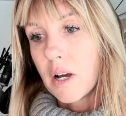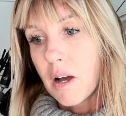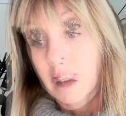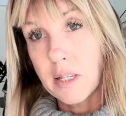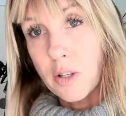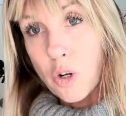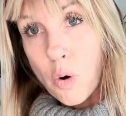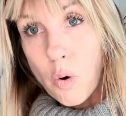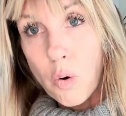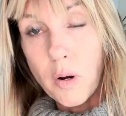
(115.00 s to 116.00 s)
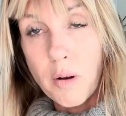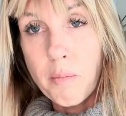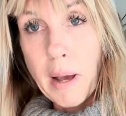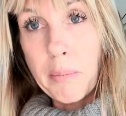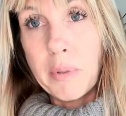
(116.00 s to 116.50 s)
Is at the core of
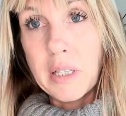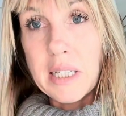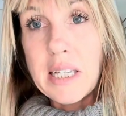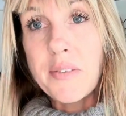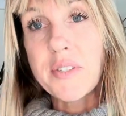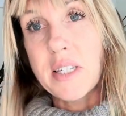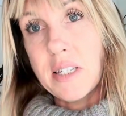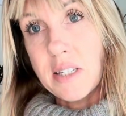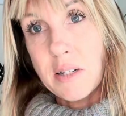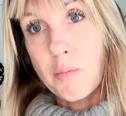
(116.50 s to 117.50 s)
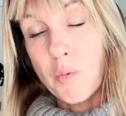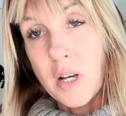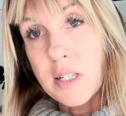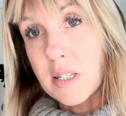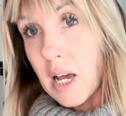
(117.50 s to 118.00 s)
my belief system
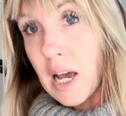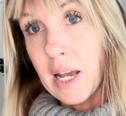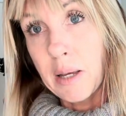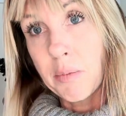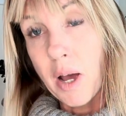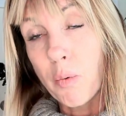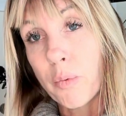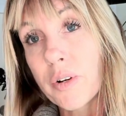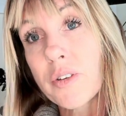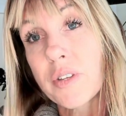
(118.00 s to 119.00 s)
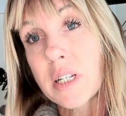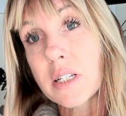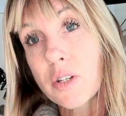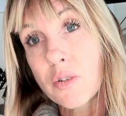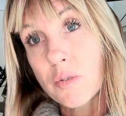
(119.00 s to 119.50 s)
was, I am not worthy
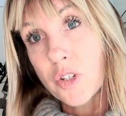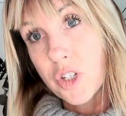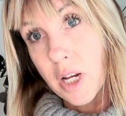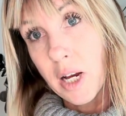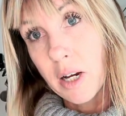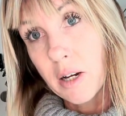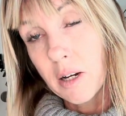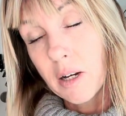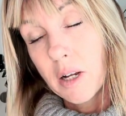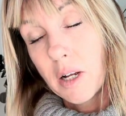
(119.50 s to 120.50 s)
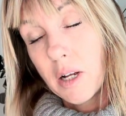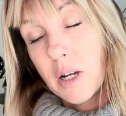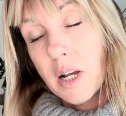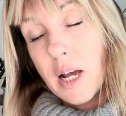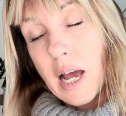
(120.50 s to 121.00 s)
to share
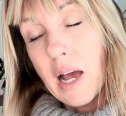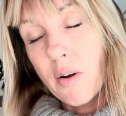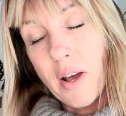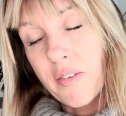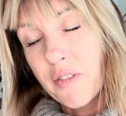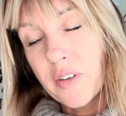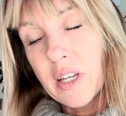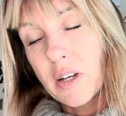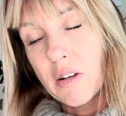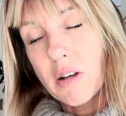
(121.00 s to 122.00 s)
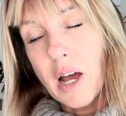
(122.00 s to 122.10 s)
how I feel.